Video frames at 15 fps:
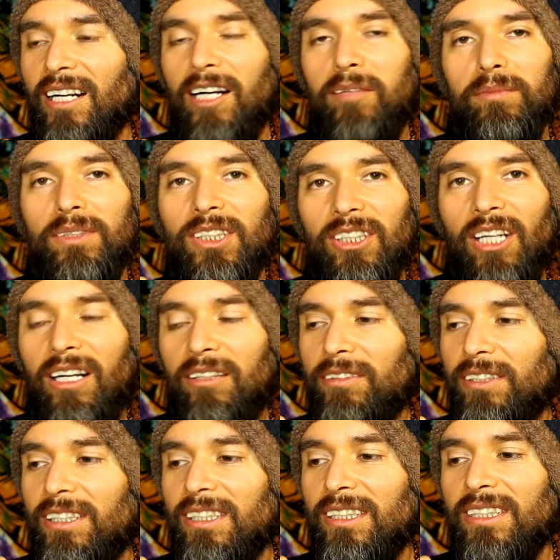I'm
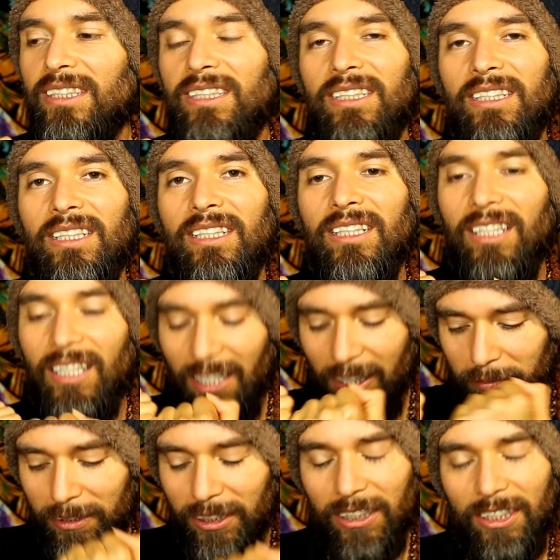sovereign,
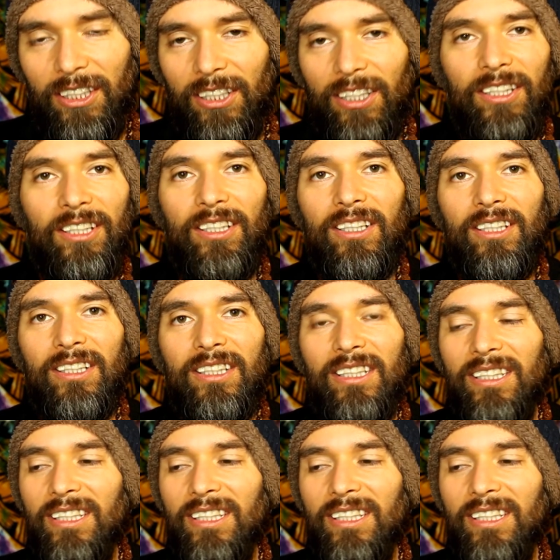I'm secure,